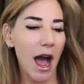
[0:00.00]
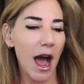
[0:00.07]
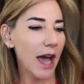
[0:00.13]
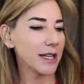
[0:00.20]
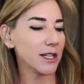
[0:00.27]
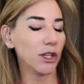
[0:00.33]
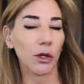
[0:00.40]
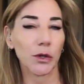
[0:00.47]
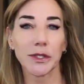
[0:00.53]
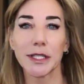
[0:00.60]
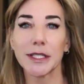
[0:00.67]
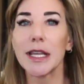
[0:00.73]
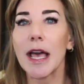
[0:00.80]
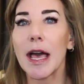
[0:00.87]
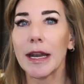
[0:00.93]
I learned
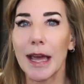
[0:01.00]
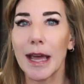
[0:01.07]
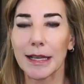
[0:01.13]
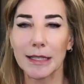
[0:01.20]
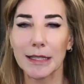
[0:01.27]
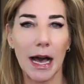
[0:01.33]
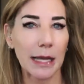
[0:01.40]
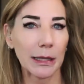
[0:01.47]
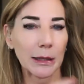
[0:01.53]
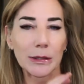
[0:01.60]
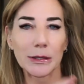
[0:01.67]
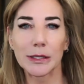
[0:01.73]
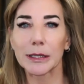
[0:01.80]
to 10X. I learned